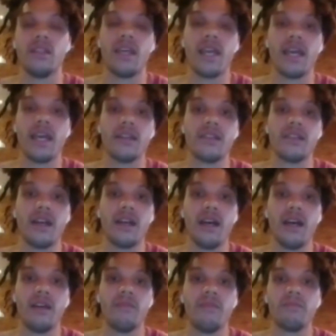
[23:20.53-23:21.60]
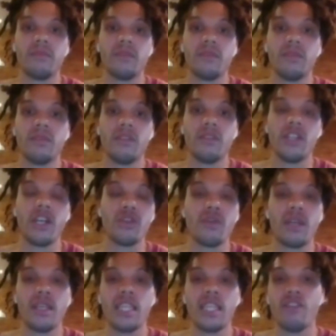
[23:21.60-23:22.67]
You know,
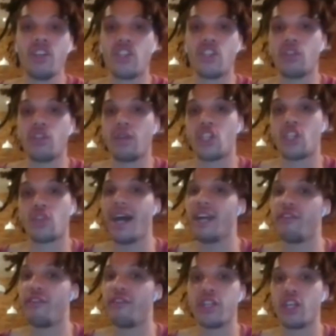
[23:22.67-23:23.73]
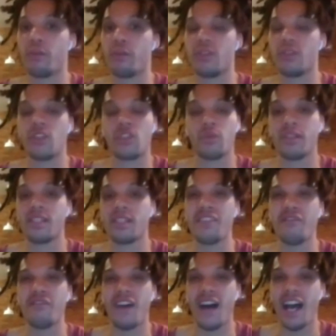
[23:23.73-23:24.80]
you can try to free your position with
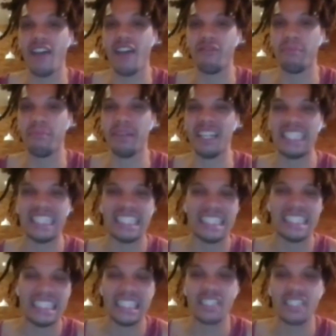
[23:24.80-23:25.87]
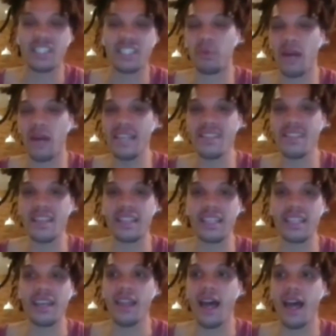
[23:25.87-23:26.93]
c5, but
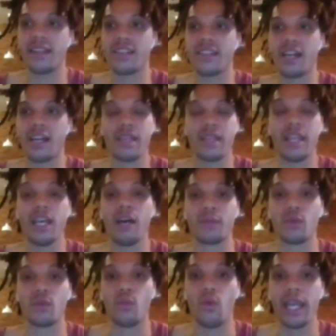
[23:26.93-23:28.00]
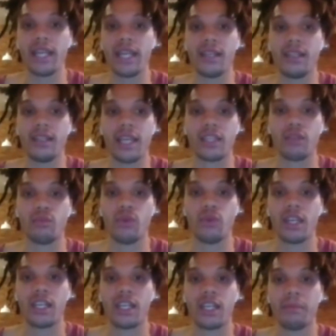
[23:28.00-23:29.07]
surprisingly, a lot of times that helps white. Like, the
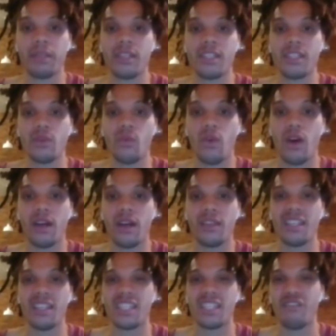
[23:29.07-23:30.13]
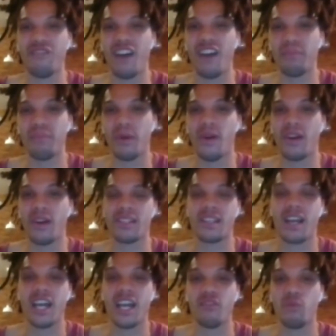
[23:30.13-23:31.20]
rook can come to d1, the d5 pawn is
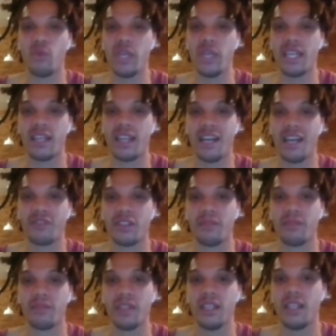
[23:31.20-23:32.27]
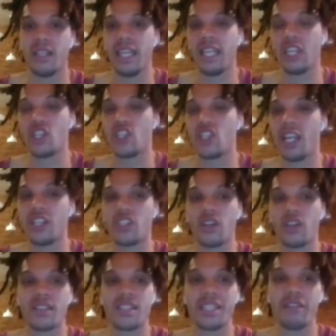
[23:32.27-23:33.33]
kind of weak after an exchange
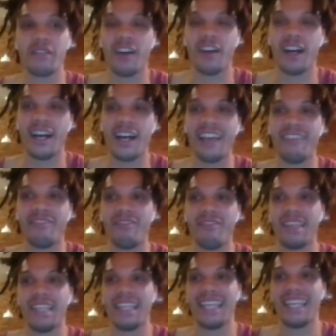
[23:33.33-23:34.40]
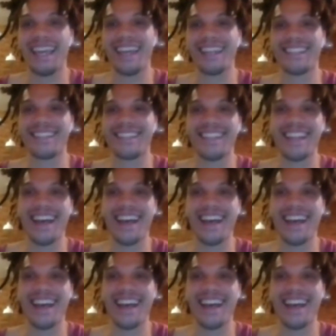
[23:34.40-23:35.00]
on c5, and it's